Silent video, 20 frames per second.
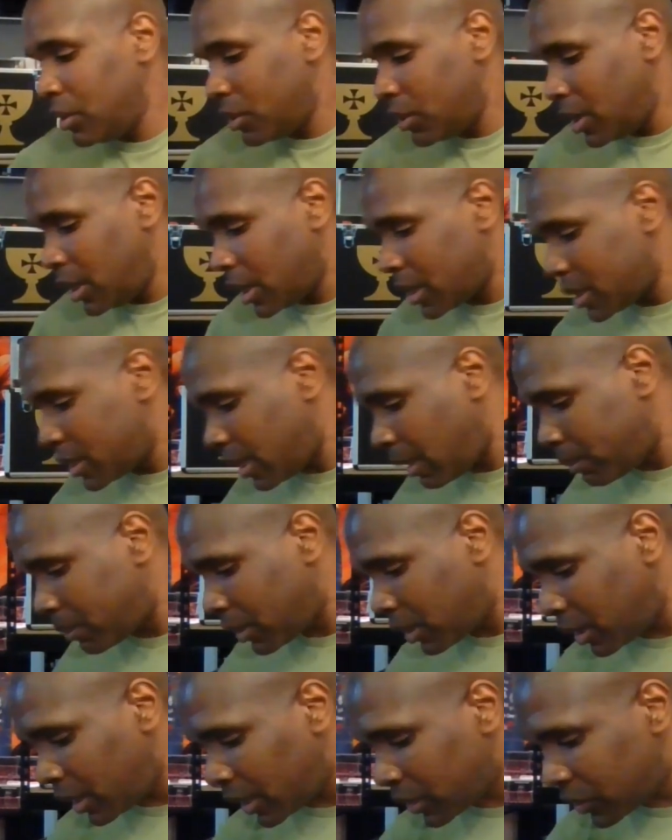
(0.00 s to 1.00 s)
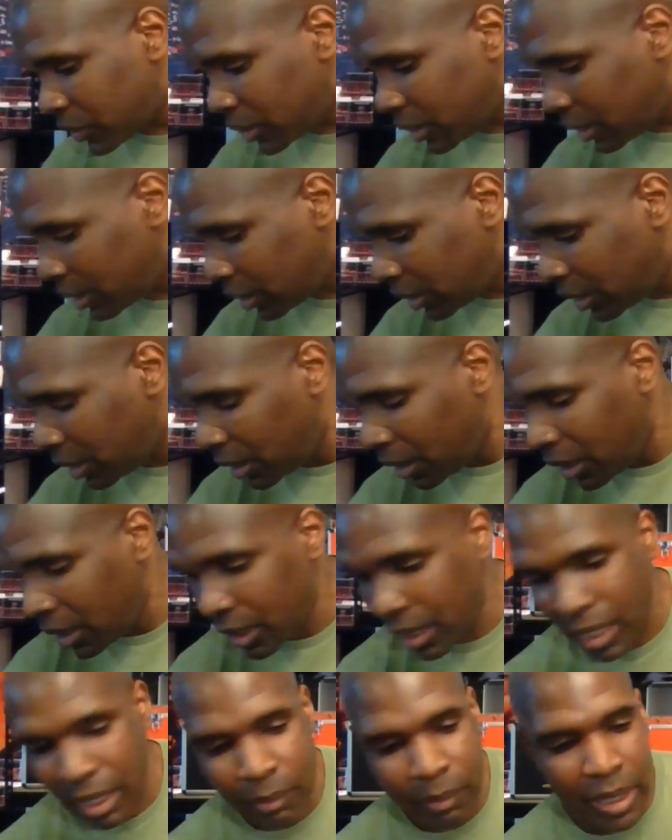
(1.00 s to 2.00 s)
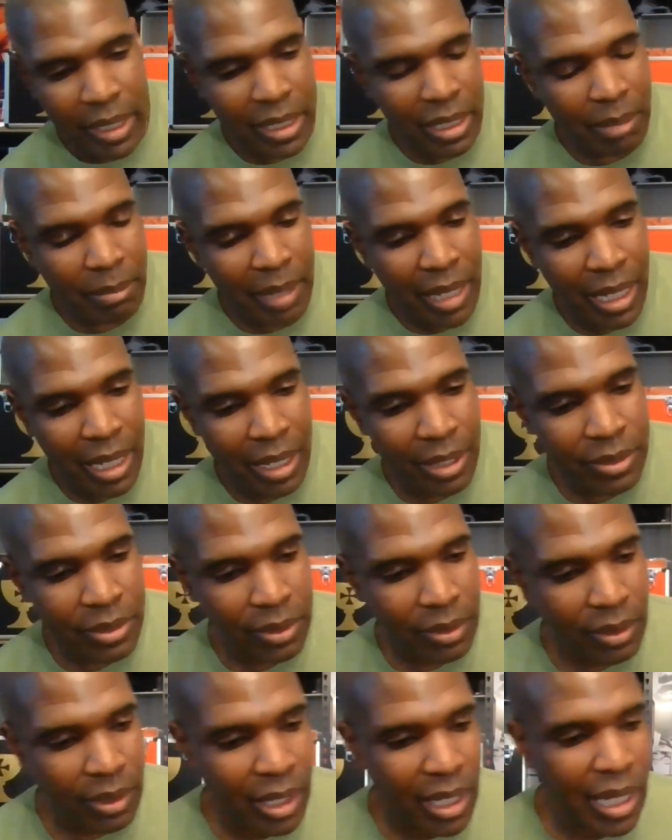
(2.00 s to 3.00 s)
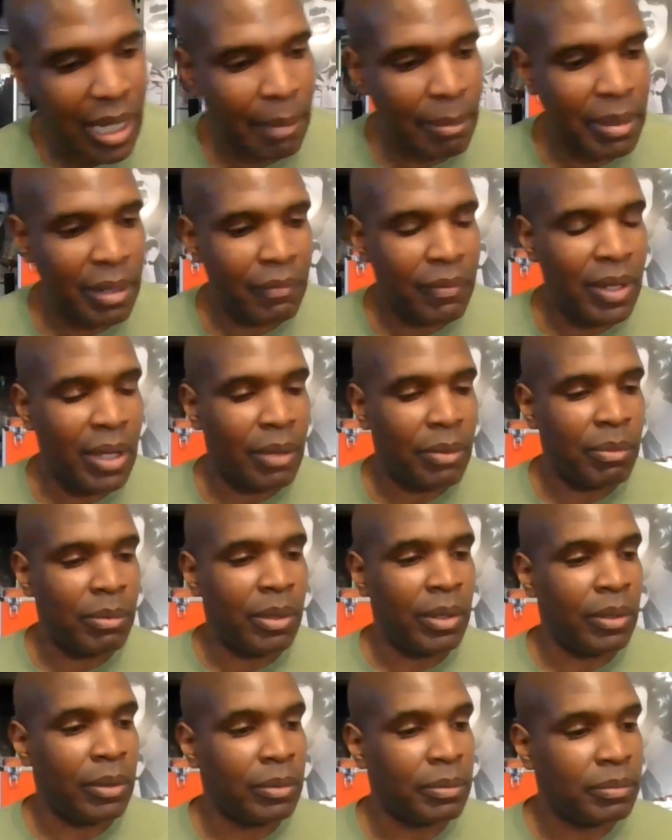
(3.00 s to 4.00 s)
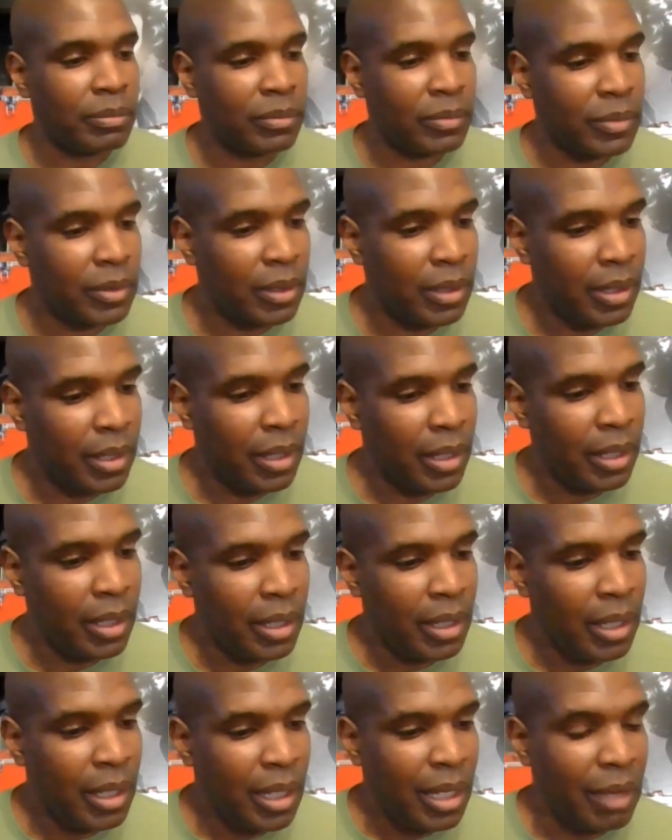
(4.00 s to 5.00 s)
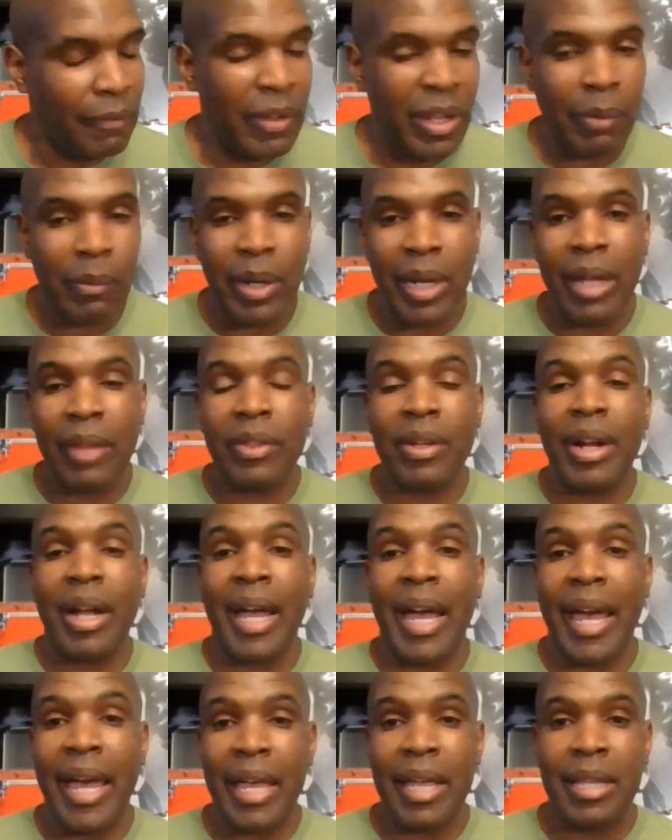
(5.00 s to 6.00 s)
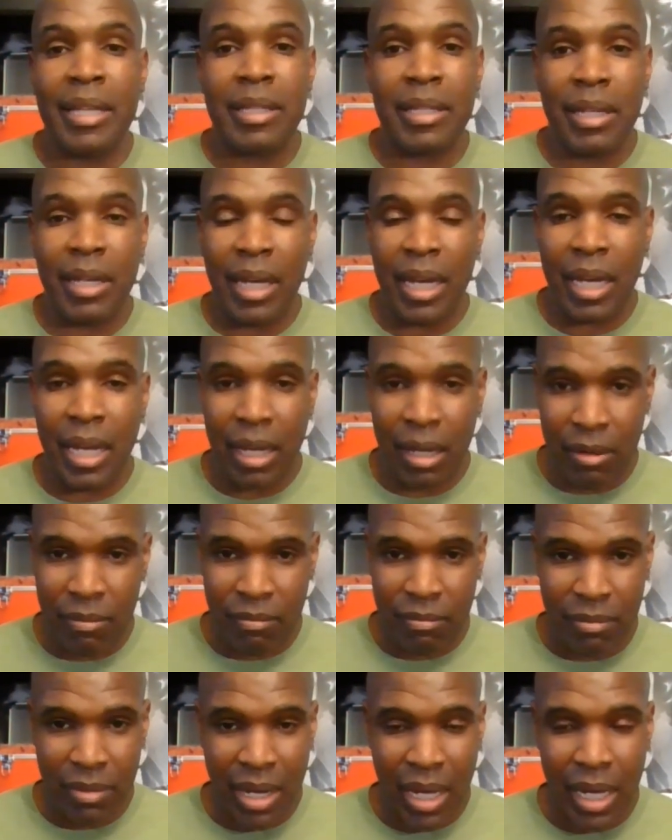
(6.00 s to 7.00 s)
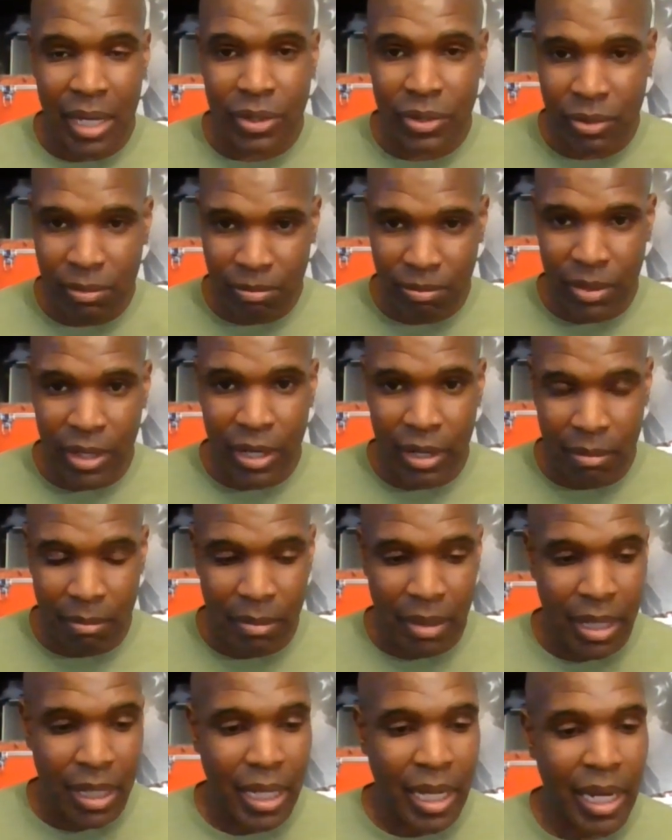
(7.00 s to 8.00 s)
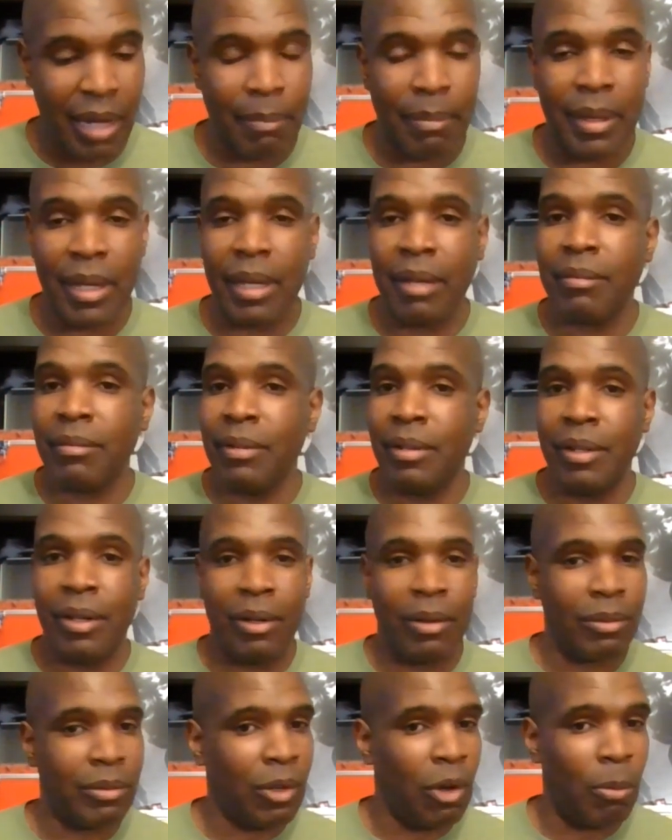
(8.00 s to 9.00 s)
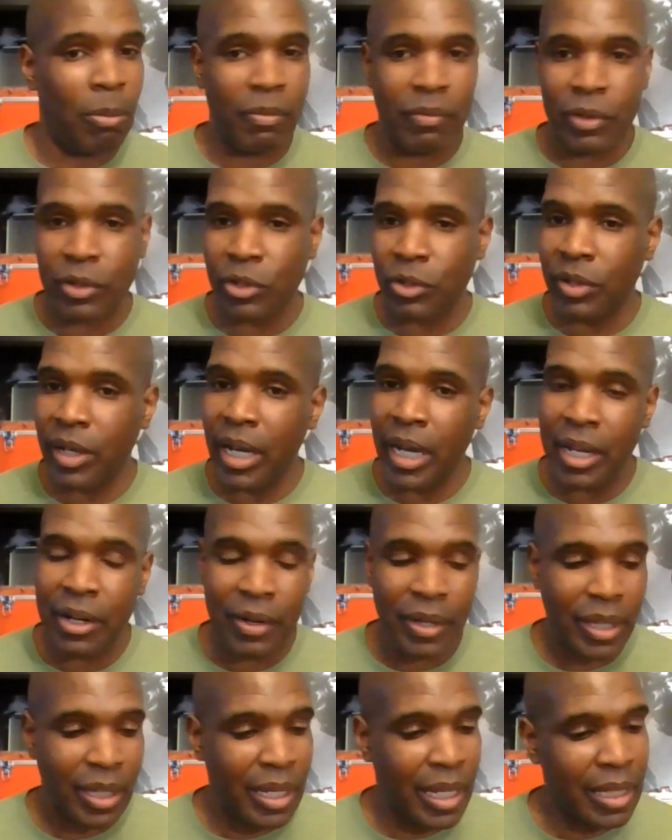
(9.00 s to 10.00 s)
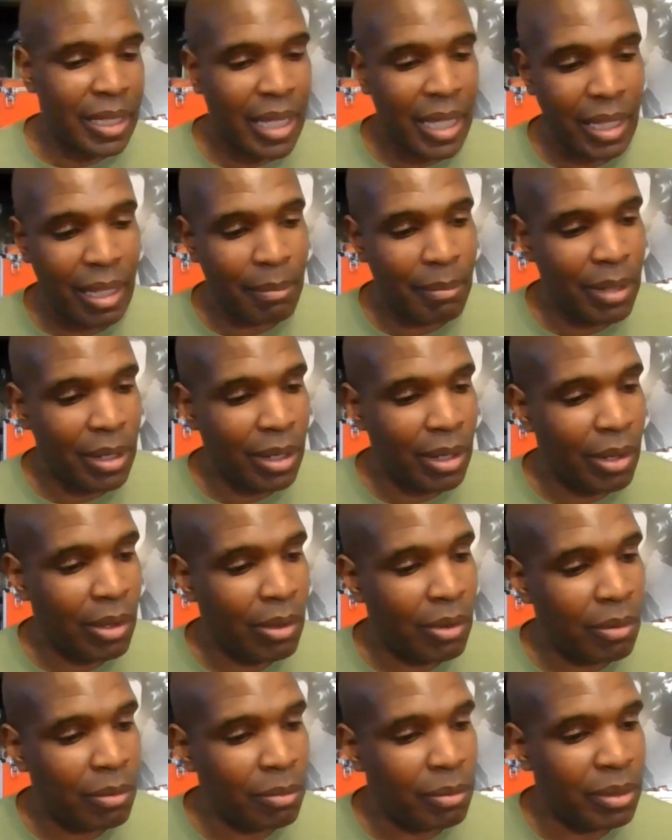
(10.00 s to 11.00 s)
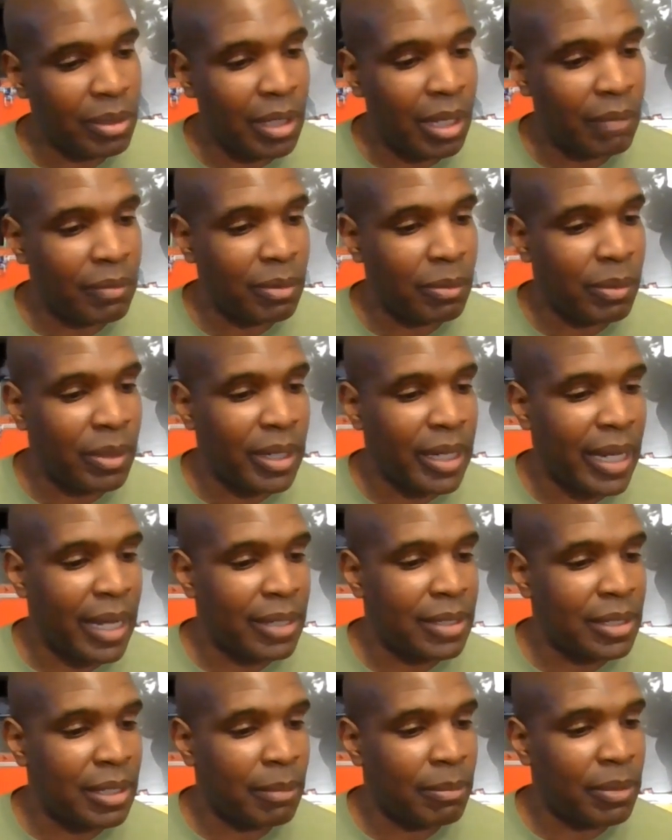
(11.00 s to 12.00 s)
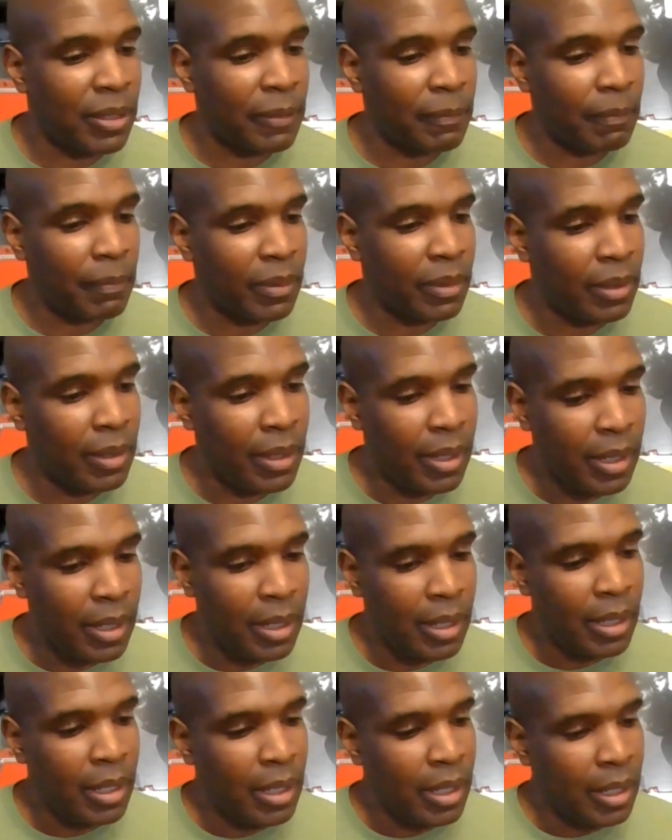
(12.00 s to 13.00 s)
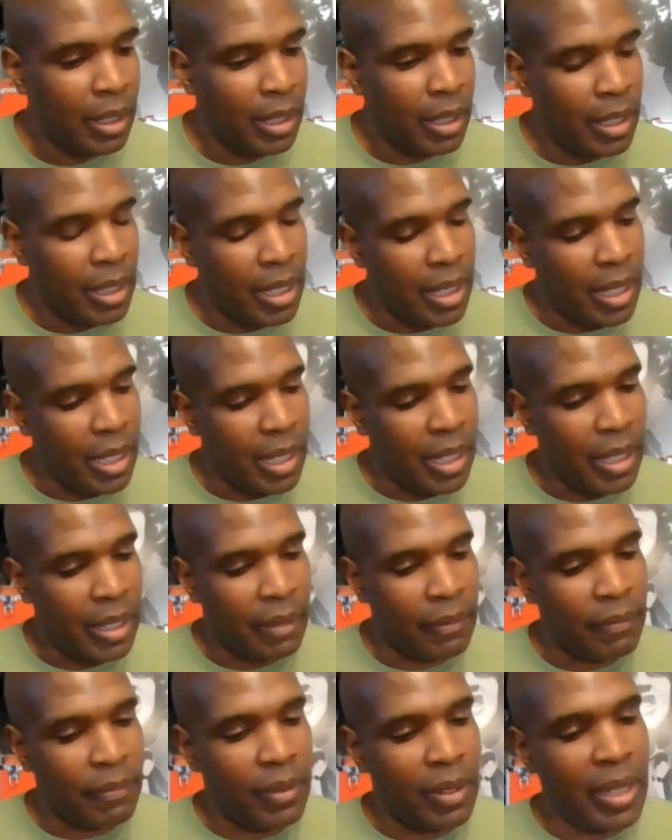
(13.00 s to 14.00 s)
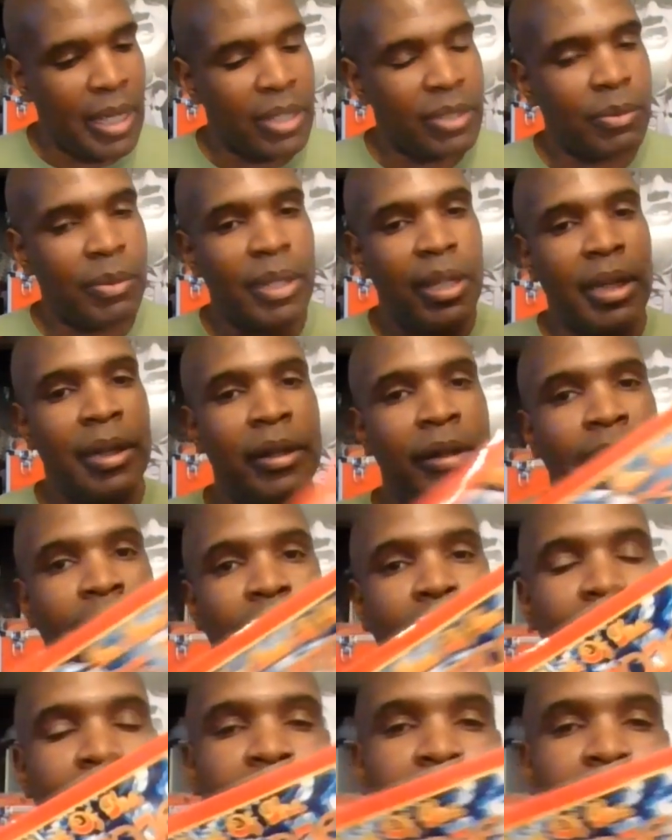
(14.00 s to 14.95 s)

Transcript: the Accept collection, and can't wait to get my hands on a copy of Death Row. If anyone out there has a nice near mint copy, open for trade or anything like that, let me know. Would love to work out something. The next one here,